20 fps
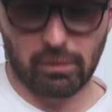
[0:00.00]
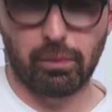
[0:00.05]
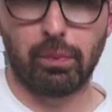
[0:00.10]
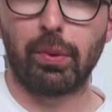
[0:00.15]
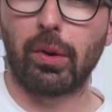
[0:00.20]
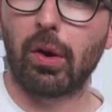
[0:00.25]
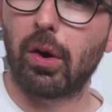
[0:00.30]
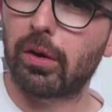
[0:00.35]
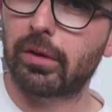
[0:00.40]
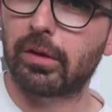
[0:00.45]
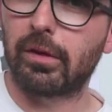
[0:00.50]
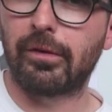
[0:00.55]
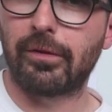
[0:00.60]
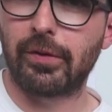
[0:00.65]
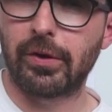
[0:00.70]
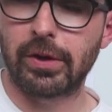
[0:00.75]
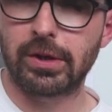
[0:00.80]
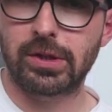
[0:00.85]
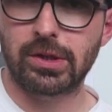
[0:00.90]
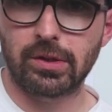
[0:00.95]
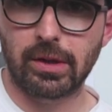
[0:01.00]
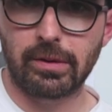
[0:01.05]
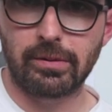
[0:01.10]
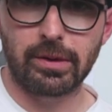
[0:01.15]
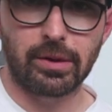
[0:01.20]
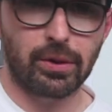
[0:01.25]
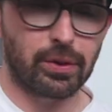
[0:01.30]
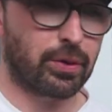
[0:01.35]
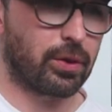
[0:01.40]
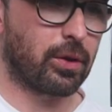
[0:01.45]
block the first string
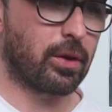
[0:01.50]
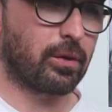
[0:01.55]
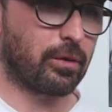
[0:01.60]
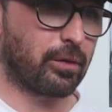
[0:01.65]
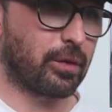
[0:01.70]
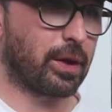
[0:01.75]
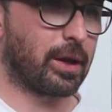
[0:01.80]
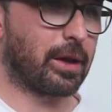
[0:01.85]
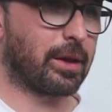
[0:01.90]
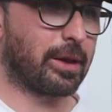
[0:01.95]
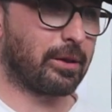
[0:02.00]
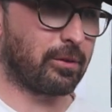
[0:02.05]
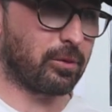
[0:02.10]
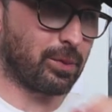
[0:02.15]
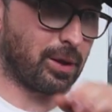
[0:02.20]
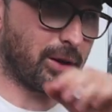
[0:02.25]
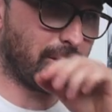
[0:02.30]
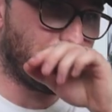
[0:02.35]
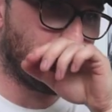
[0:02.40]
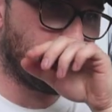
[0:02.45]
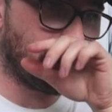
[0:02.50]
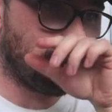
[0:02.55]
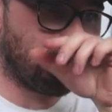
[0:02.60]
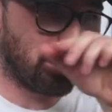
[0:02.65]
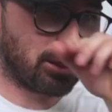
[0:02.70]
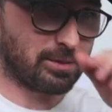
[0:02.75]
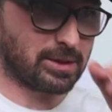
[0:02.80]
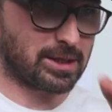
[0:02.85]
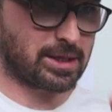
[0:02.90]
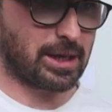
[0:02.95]
with your 3rd finger. That would be a very
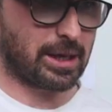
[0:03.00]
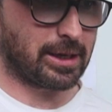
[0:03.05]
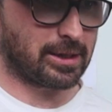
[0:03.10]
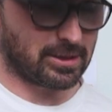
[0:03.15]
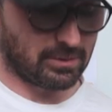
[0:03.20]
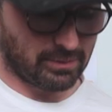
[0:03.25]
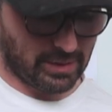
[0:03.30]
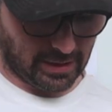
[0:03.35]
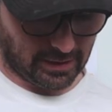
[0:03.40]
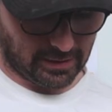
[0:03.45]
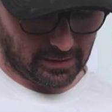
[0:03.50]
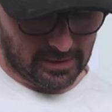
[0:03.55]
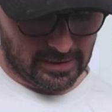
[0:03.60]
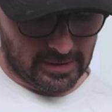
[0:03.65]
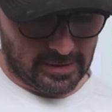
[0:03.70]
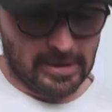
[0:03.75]
easy mistake to make.